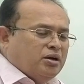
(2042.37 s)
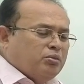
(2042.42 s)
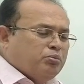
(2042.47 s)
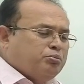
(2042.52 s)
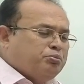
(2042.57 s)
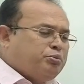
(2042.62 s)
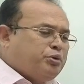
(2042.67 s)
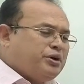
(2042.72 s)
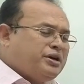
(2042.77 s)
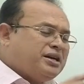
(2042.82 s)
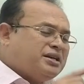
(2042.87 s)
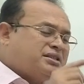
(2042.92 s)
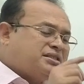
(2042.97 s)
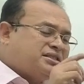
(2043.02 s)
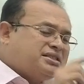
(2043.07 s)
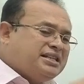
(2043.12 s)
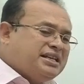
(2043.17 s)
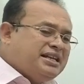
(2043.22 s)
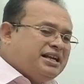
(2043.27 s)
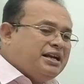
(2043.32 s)
Product
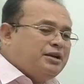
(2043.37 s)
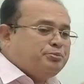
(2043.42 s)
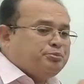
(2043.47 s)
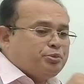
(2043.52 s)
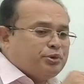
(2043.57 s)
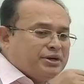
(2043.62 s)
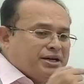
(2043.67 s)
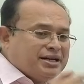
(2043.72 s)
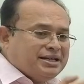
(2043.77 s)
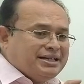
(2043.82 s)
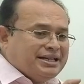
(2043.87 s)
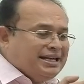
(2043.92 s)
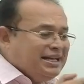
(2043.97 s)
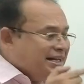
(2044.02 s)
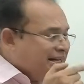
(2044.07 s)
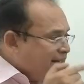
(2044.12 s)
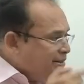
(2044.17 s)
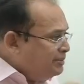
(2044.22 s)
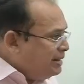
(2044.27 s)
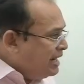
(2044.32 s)
C and product D
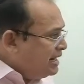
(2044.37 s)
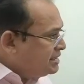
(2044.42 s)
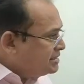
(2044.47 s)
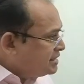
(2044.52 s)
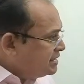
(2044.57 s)
remains in